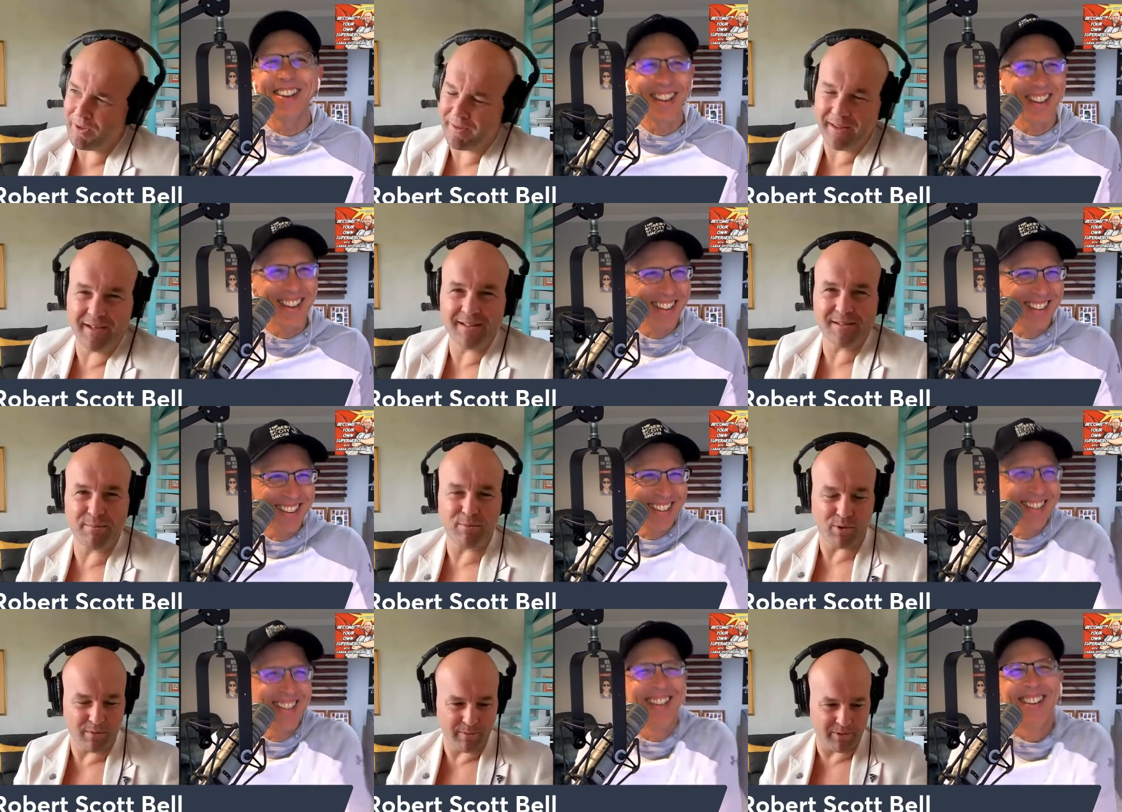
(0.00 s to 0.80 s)
Speaker 1: that is the
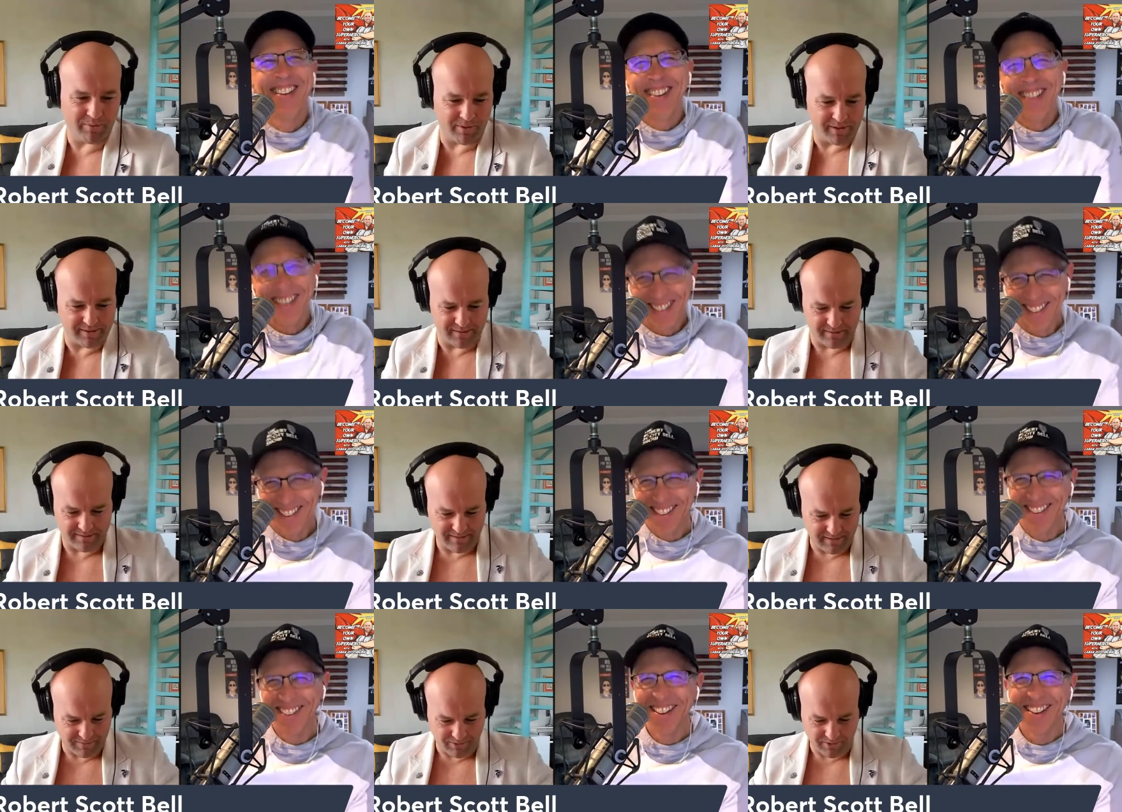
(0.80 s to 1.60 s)
primary
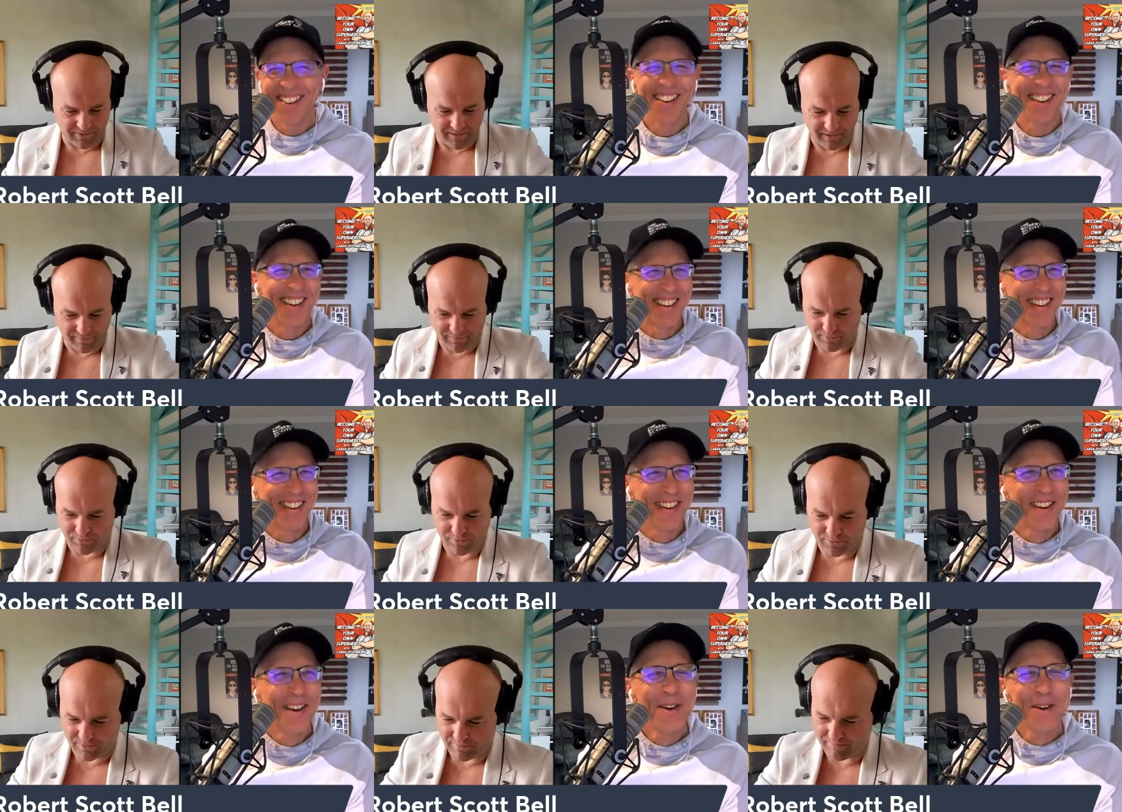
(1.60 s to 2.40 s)
reason, and we're not there for
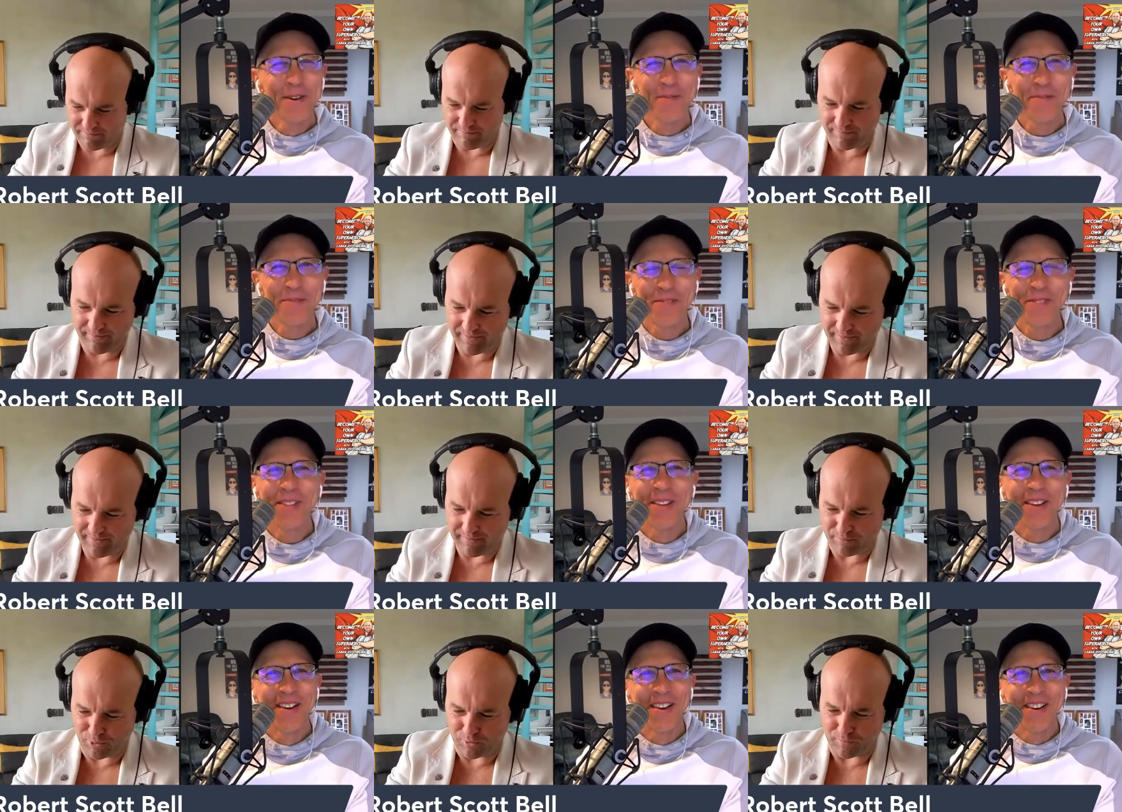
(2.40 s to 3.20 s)
your
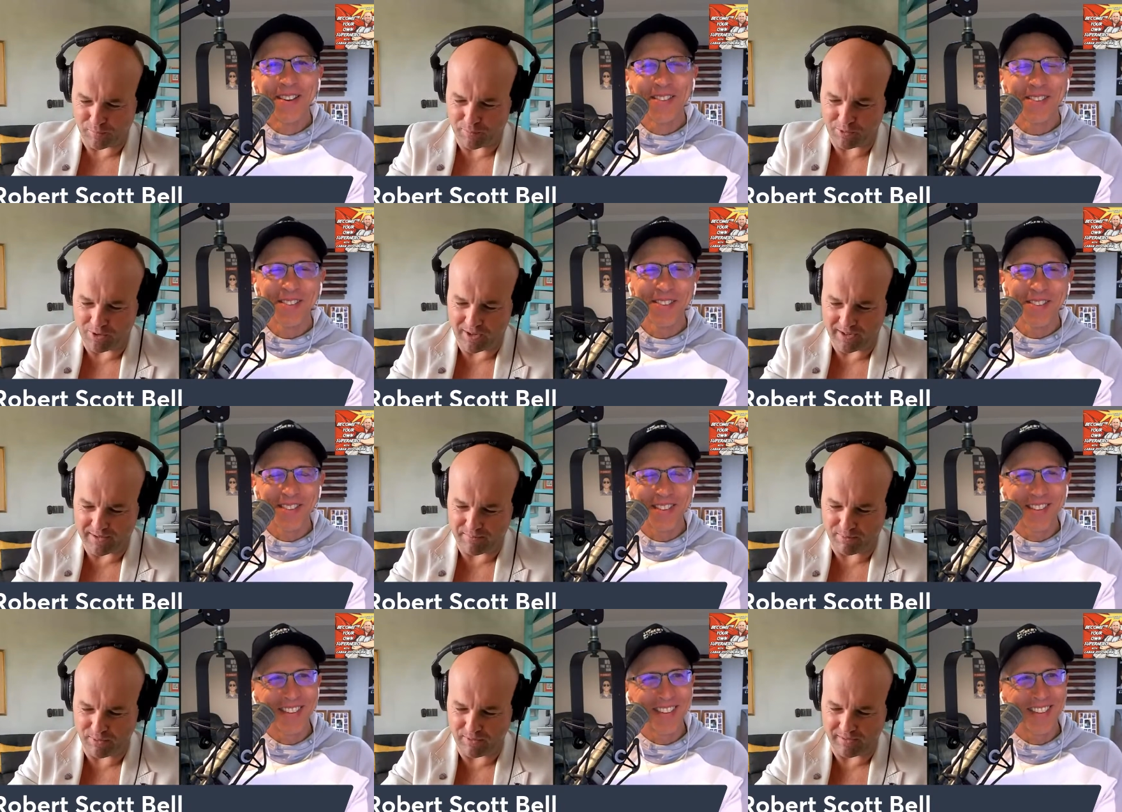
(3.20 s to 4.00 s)
beautiful
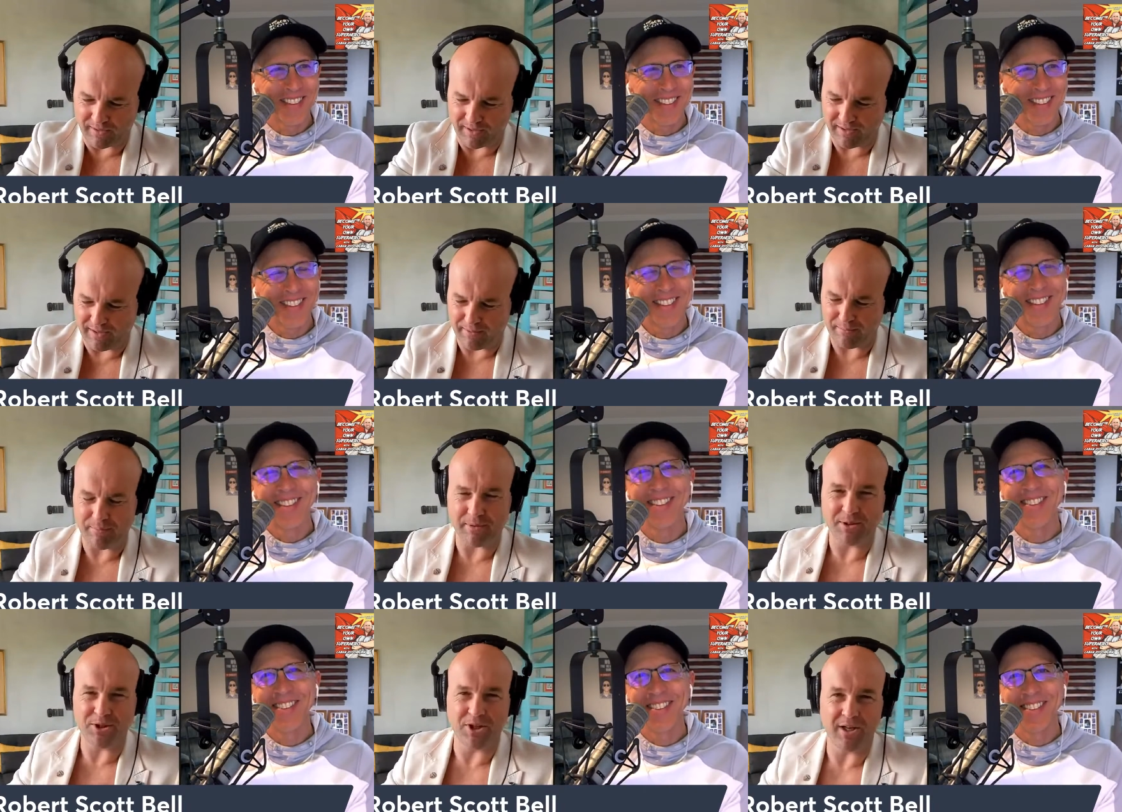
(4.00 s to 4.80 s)
bride's birthday.
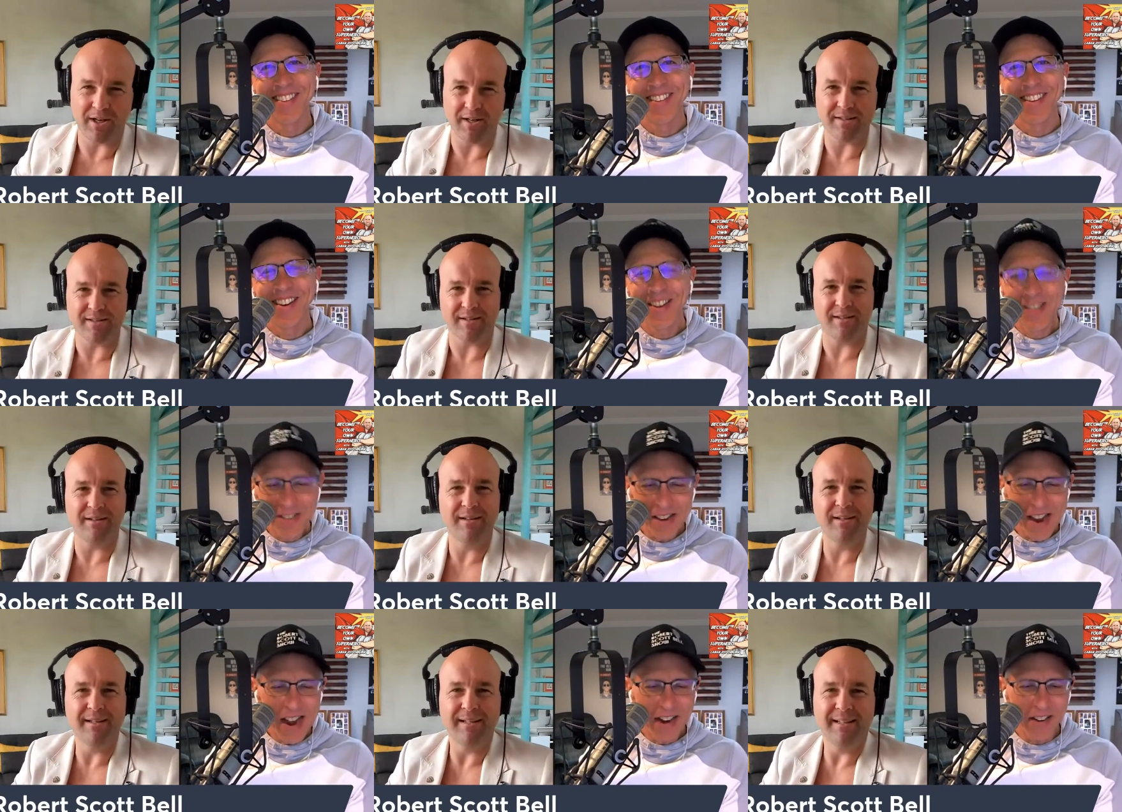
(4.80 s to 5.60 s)
Big shout out to
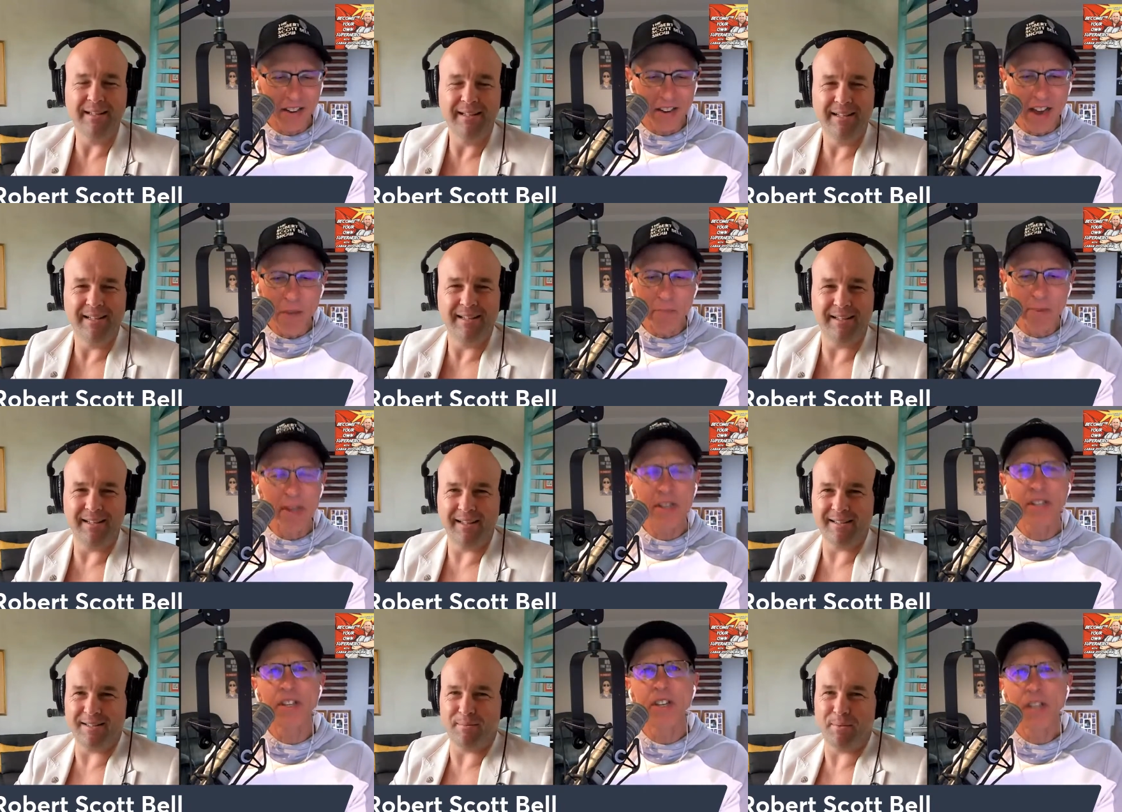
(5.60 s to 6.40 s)
Speaker 2: exactly. I'm
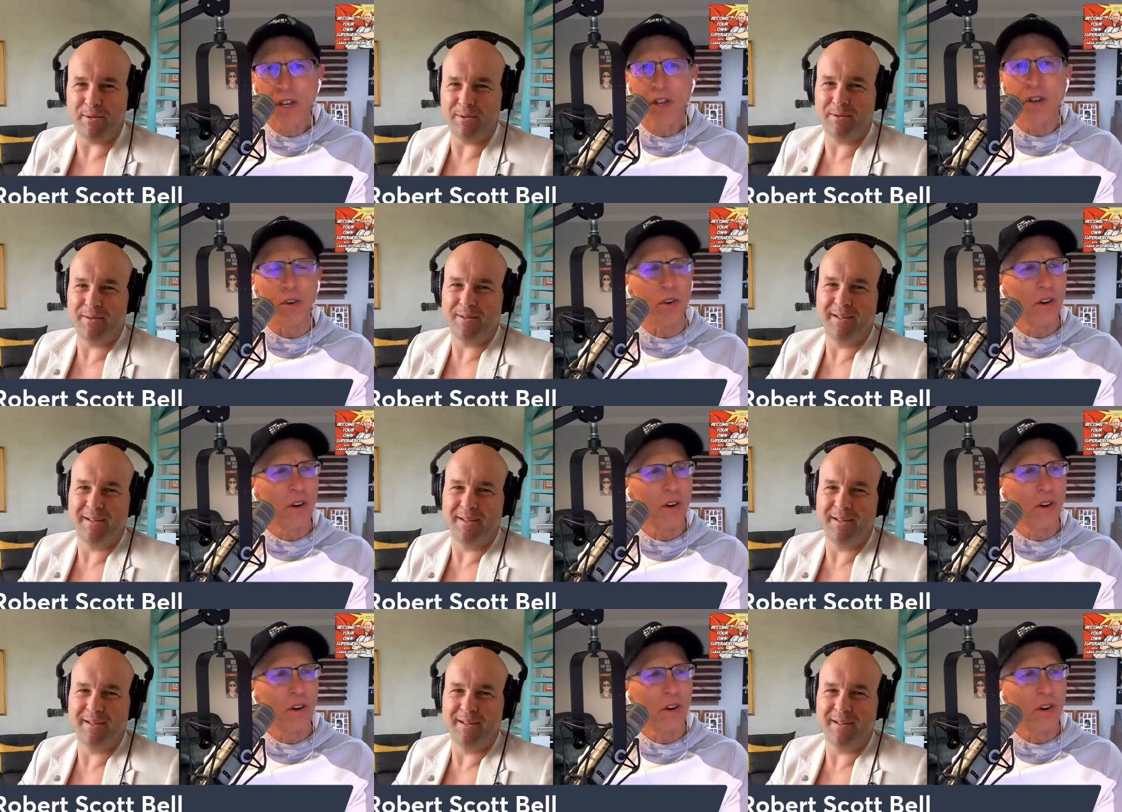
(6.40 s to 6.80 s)
pissed Nancy too.